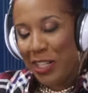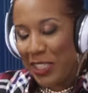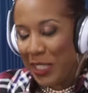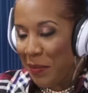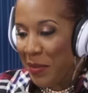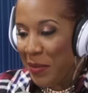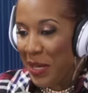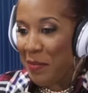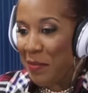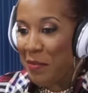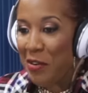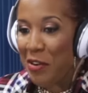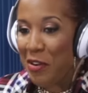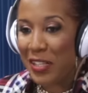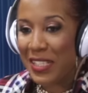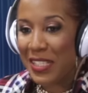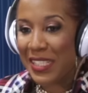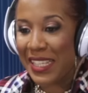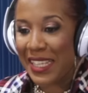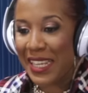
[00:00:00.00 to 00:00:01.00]
Oh, gosh, I'm making my
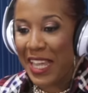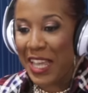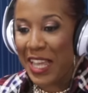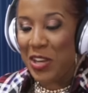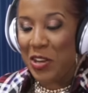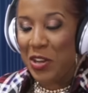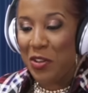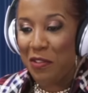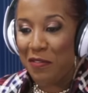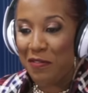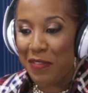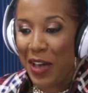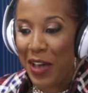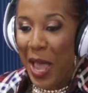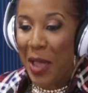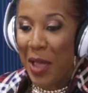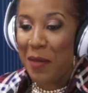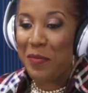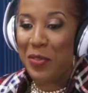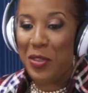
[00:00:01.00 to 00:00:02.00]
rounds today. New
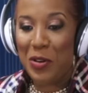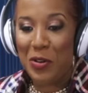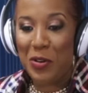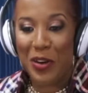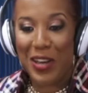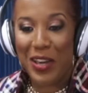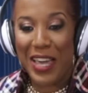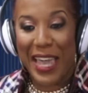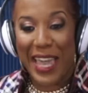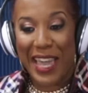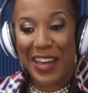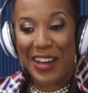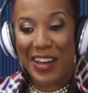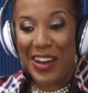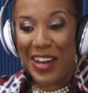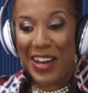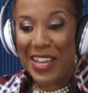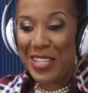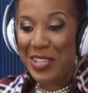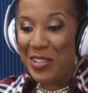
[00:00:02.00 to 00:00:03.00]
vibe, new
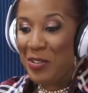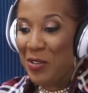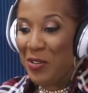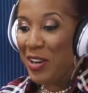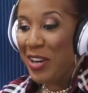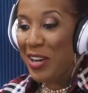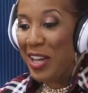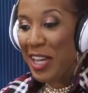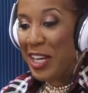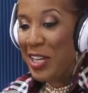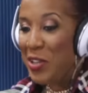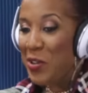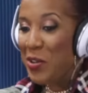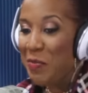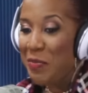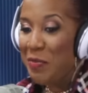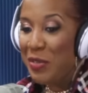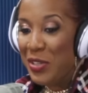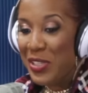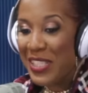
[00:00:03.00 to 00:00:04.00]
haircut, new look, new
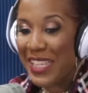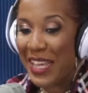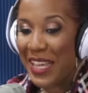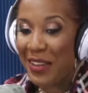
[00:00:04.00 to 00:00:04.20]
music.